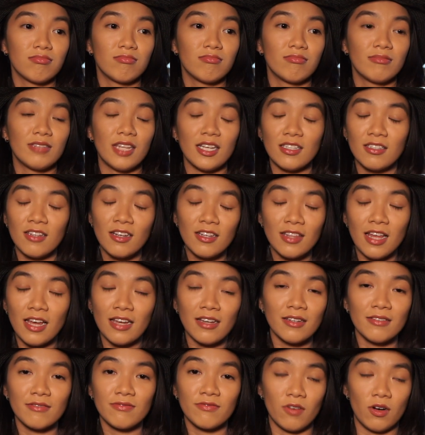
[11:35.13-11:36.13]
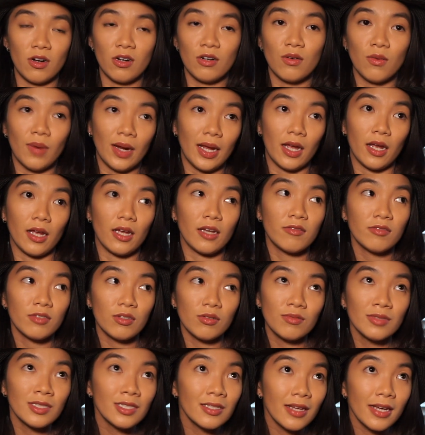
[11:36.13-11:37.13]
that's not that far away. It was
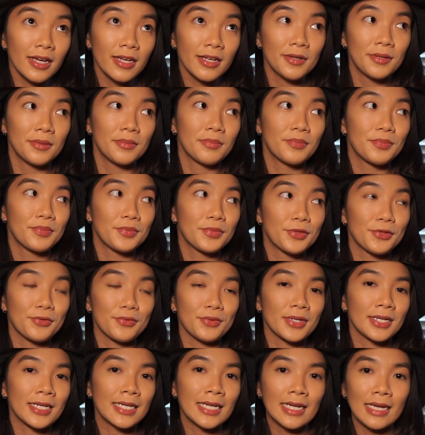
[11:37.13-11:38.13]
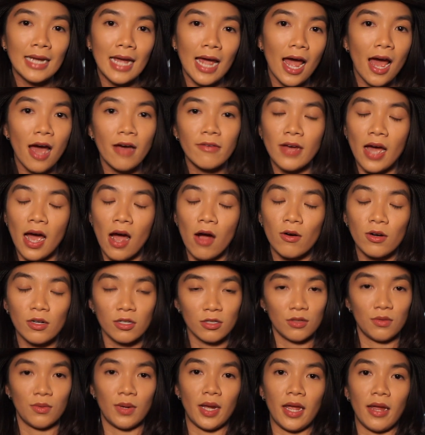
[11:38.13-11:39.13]
only like 3.5 hours
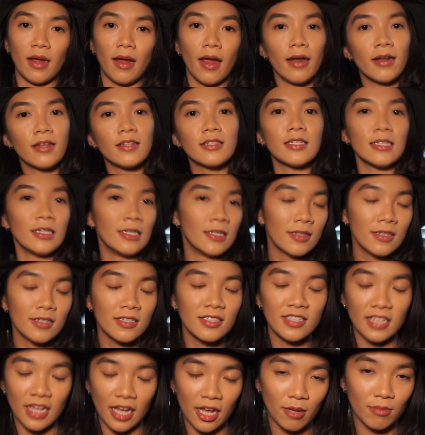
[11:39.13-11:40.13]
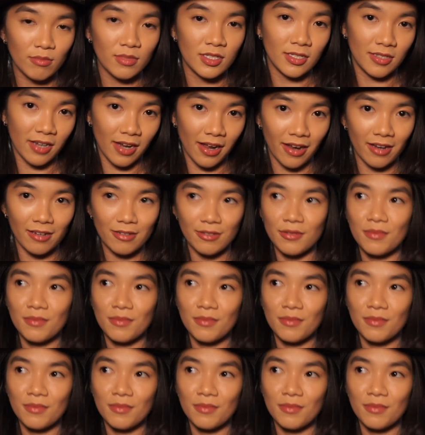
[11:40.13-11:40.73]
away, and it's in the same state.